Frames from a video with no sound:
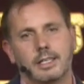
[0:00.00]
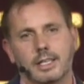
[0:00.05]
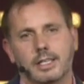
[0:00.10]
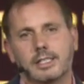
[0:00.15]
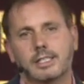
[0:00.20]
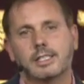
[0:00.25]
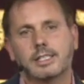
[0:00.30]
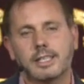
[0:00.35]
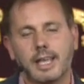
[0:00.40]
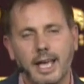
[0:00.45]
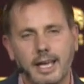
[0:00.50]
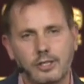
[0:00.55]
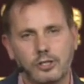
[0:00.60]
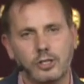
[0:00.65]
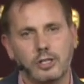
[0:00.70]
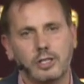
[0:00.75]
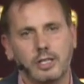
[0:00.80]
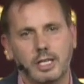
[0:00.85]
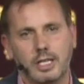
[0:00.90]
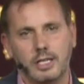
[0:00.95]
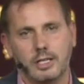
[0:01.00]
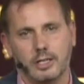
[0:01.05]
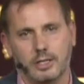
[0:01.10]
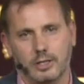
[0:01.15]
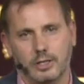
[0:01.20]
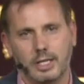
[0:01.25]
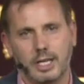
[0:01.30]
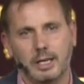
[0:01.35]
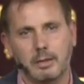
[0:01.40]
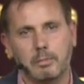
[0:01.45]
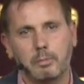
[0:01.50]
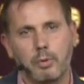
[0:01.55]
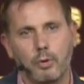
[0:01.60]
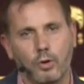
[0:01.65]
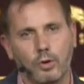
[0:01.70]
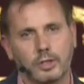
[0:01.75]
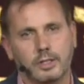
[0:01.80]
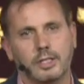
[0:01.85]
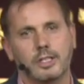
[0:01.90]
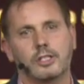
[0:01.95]
session here, the
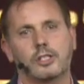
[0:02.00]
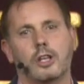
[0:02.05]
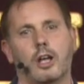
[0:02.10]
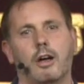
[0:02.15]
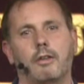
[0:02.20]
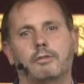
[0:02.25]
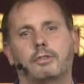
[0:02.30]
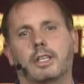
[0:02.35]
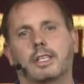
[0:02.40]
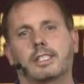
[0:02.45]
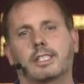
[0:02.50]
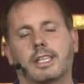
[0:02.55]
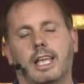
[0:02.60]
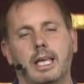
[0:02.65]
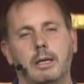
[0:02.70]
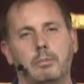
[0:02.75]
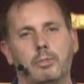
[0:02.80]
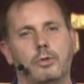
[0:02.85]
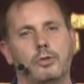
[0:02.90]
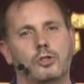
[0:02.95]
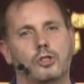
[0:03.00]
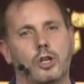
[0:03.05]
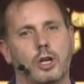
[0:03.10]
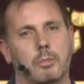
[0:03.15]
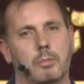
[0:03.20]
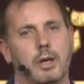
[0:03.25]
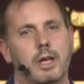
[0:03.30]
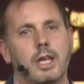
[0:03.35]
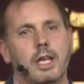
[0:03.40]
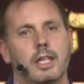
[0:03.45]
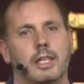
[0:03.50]
importance of discipleship,